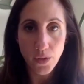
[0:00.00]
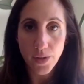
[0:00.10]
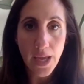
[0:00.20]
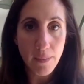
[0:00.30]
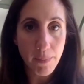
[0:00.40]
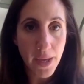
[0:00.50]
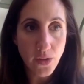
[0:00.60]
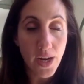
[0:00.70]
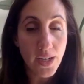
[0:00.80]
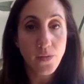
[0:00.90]
campaigns
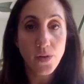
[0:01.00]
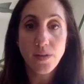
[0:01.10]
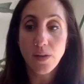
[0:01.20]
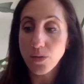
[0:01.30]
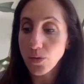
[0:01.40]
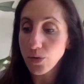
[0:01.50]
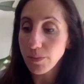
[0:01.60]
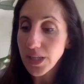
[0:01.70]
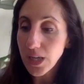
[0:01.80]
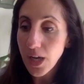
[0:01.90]
or asking for the sale on social
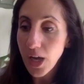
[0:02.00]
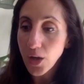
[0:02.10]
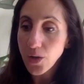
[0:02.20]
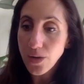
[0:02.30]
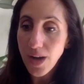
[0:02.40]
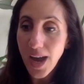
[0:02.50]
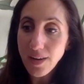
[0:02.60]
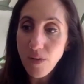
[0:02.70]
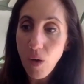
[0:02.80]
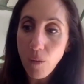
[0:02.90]
media, you're kind
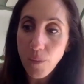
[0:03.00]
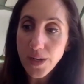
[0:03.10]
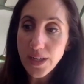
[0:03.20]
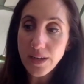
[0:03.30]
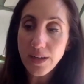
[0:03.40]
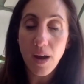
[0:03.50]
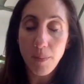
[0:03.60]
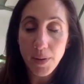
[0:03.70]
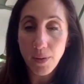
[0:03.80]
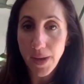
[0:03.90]
of already in an
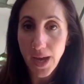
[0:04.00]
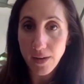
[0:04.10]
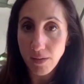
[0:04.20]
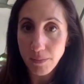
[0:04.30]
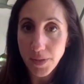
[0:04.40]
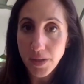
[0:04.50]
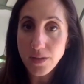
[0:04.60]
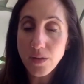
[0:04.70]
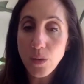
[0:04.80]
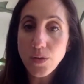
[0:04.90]
uphill battle,
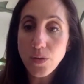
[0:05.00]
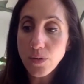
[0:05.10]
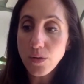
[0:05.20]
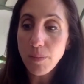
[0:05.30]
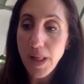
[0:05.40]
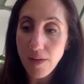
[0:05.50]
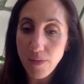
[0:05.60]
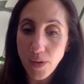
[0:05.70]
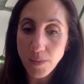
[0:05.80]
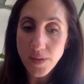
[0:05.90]
because those social
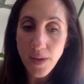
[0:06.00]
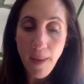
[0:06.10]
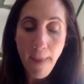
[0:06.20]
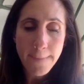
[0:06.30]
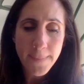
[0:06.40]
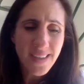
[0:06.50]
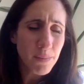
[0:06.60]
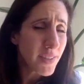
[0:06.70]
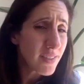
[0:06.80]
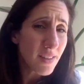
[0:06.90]
platforms
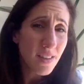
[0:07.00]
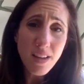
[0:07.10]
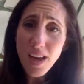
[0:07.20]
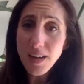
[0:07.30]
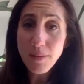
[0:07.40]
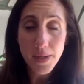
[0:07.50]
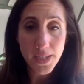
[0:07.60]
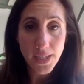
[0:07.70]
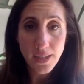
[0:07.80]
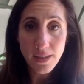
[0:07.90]
spend a lot of
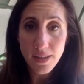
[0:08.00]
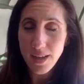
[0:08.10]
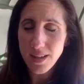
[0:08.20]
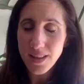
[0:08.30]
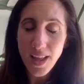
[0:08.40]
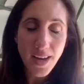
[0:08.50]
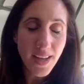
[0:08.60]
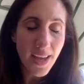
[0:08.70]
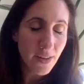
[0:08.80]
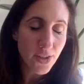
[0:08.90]
money, a lot of
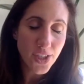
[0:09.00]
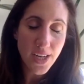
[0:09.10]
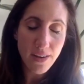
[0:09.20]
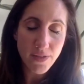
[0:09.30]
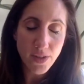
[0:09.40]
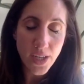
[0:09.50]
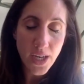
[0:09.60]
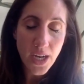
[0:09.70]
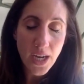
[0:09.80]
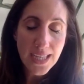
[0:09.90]
energy and effort
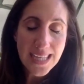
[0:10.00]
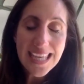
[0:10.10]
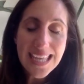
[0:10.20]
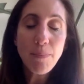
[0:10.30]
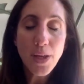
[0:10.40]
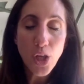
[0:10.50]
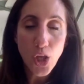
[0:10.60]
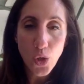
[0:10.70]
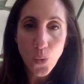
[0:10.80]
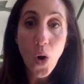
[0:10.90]
keeping
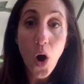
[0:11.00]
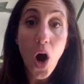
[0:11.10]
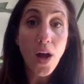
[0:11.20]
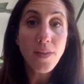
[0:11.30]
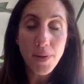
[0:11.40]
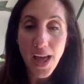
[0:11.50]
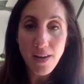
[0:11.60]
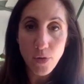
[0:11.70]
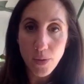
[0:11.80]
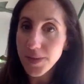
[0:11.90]
you on the
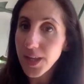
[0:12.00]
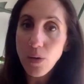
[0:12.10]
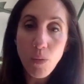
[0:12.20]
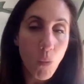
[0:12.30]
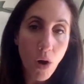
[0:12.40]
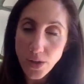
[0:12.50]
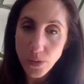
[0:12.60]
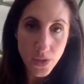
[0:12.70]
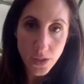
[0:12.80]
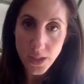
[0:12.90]
platform. They don't want you
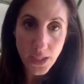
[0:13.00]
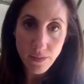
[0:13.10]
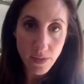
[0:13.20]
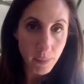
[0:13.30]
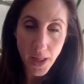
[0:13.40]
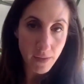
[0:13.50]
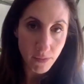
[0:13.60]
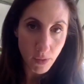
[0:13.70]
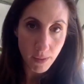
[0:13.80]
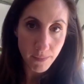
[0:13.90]
to leave the
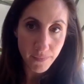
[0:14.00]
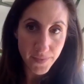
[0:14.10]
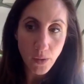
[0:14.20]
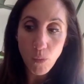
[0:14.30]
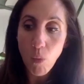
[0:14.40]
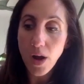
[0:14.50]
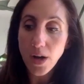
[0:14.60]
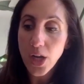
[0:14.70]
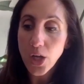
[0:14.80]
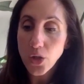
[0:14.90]
platform. They don't want
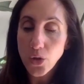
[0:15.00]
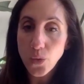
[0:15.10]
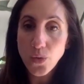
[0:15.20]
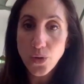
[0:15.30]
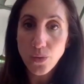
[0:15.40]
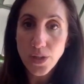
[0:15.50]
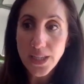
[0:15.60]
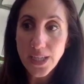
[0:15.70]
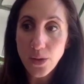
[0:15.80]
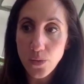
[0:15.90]
you to
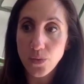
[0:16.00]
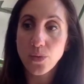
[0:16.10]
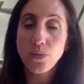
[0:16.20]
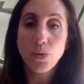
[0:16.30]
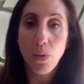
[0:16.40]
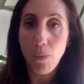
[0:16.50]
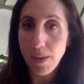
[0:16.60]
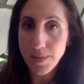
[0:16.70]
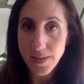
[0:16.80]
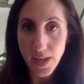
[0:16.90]
click through to a
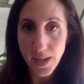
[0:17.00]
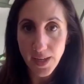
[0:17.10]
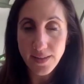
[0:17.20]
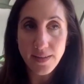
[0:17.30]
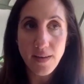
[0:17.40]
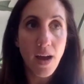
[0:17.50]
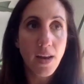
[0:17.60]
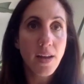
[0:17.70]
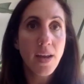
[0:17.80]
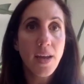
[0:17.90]
website. It's not
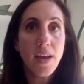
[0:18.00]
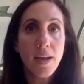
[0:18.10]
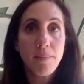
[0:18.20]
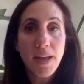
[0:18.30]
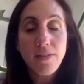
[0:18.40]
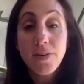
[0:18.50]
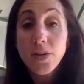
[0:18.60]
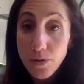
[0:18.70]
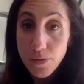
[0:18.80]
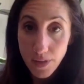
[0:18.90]

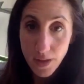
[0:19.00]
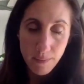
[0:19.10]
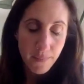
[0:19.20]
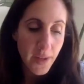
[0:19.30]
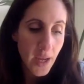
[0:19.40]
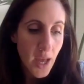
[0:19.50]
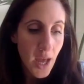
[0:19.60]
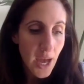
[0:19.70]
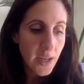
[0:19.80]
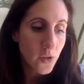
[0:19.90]
beneficial for them.
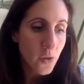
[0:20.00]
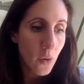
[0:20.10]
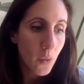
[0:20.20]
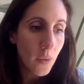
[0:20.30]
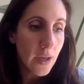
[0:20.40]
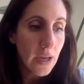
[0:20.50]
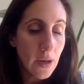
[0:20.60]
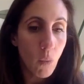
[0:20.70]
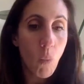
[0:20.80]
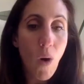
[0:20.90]
And so
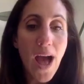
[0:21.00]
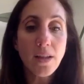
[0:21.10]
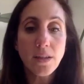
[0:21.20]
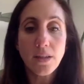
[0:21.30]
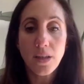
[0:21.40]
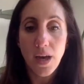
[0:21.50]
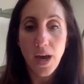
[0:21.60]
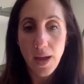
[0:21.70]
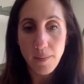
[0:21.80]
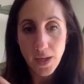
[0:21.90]
while
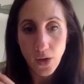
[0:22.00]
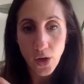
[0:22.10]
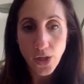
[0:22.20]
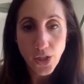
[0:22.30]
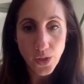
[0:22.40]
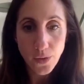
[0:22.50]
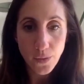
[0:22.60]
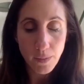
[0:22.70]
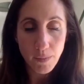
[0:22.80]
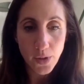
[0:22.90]
I'm encouraging you
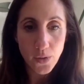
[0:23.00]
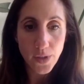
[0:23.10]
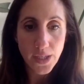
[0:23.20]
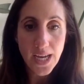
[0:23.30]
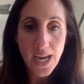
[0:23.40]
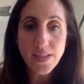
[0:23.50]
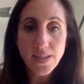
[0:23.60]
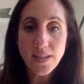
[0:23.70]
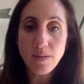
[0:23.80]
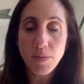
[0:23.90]
in number 3 to have a
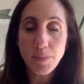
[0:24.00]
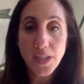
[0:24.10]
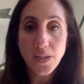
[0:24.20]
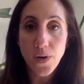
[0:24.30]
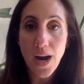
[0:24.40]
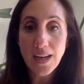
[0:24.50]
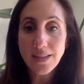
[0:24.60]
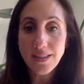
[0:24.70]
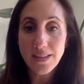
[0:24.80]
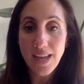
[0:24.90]
system in place for
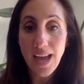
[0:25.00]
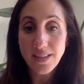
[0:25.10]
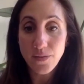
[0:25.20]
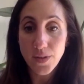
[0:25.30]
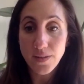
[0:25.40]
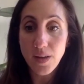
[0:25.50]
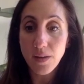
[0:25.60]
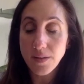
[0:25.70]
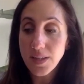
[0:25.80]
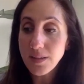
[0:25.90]
asking for the
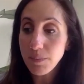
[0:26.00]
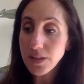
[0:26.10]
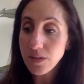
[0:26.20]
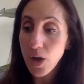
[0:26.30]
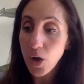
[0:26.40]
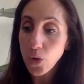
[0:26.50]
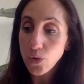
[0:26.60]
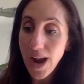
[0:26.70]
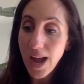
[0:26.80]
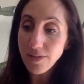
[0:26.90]
sales, this means
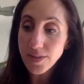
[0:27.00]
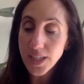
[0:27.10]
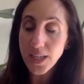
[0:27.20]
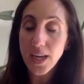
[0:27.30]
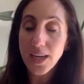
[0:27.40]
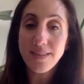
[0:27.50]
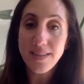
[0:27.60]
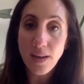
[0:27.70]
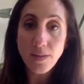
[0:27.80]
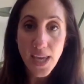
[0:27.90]
crafting a
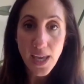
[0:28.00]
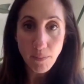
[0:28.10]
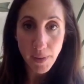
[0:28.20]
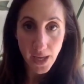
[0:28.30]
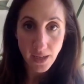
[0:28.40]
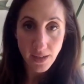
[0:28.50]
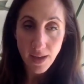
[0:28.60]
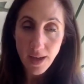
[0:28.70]
sales campaign